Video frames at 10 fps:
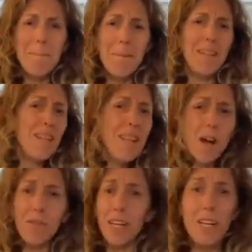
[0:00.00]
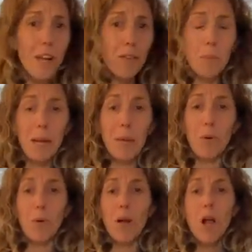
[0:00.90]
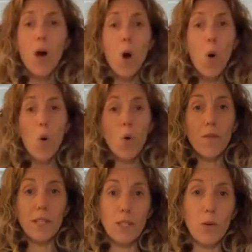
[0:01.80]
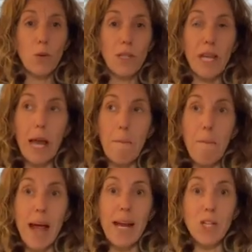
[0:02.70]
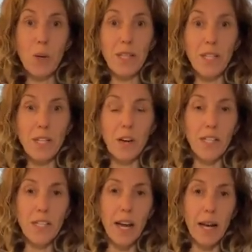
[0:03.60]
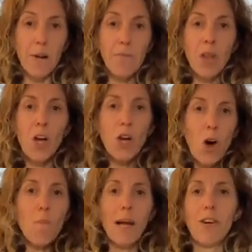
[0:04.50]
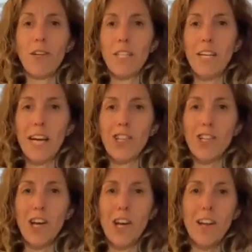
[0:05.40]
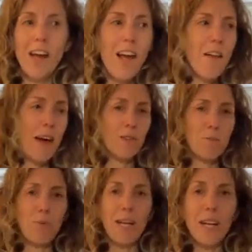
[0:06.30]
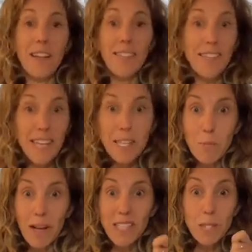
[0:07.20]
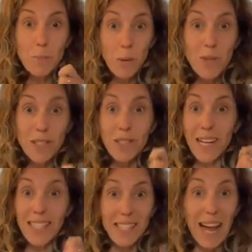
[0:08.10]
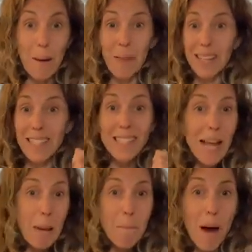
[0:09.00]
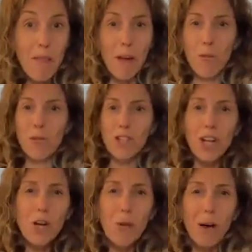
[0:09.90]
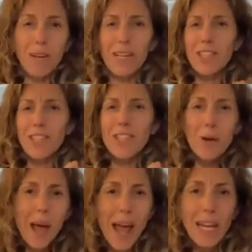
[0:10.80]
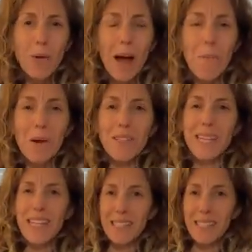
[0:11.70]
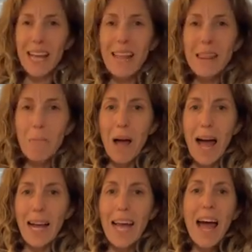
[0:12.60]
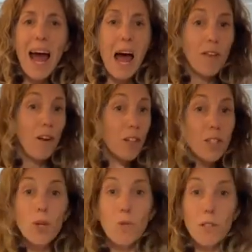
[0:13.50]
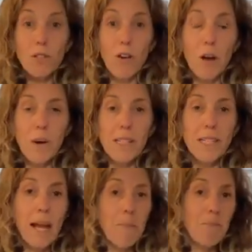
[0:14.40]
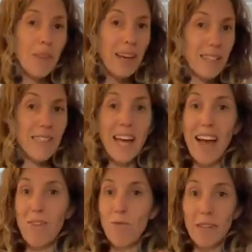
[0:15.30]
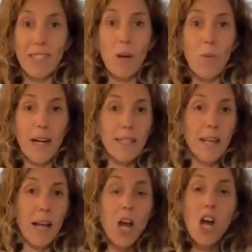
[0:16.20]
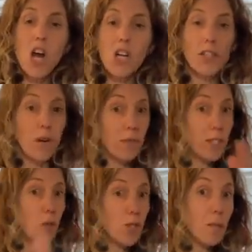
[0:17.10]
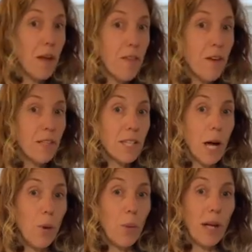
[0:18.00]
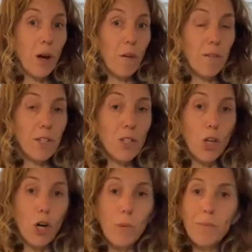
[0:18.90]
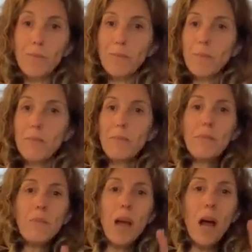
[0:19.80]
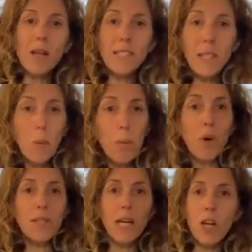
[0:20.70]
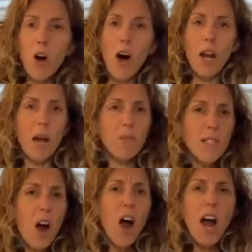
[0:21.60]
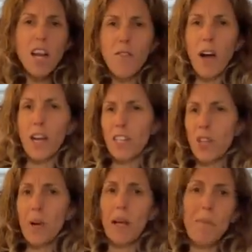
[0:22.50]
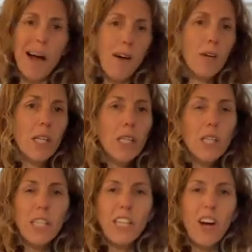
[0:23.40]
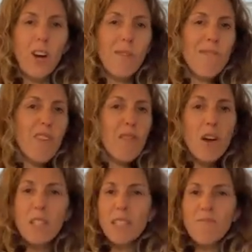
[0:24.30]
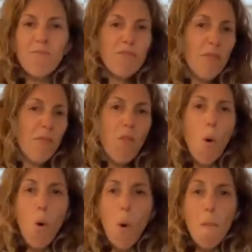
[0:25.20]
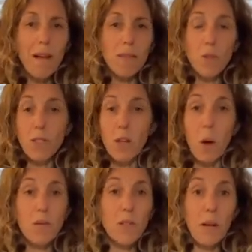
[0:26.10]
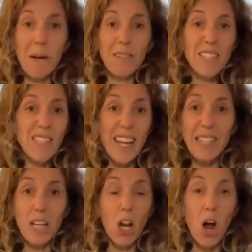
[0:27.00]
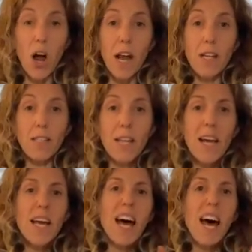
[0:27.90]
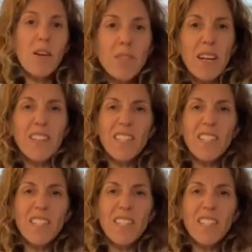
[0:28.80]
lovely people all on this course in May 2019. Got my accreditation, that's brilliant. Did my sponsor exam that same month. I thought, you know what, I'm going to do it anyway, because at least it's in the bag, and if I do want to grow my team, it's there ready and waiting. So I'm still doing my 30-hour week office job, still plodding along, and I was kind of like doing about, you know, in the first 4 months or so, I was doing about 6 clients, and I was like